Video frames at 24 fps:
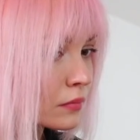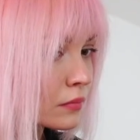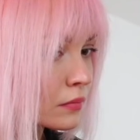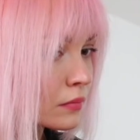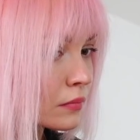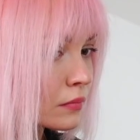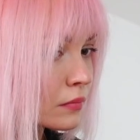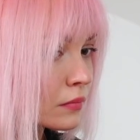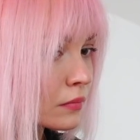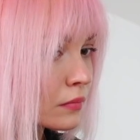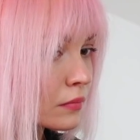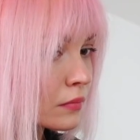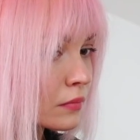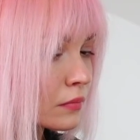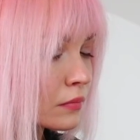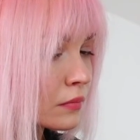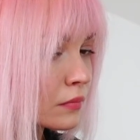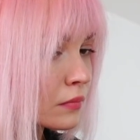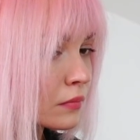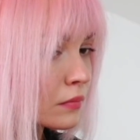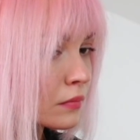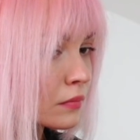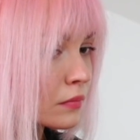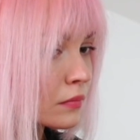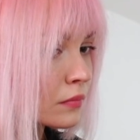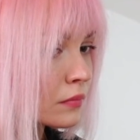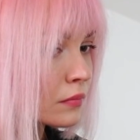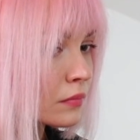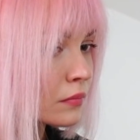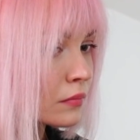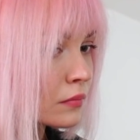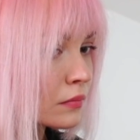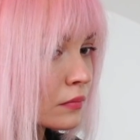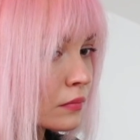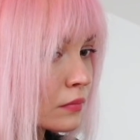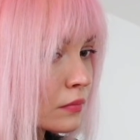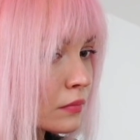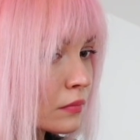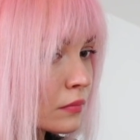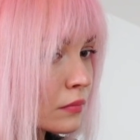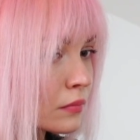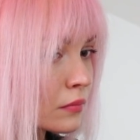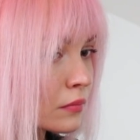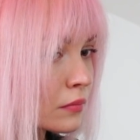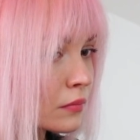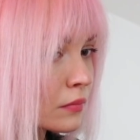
(no one is talking)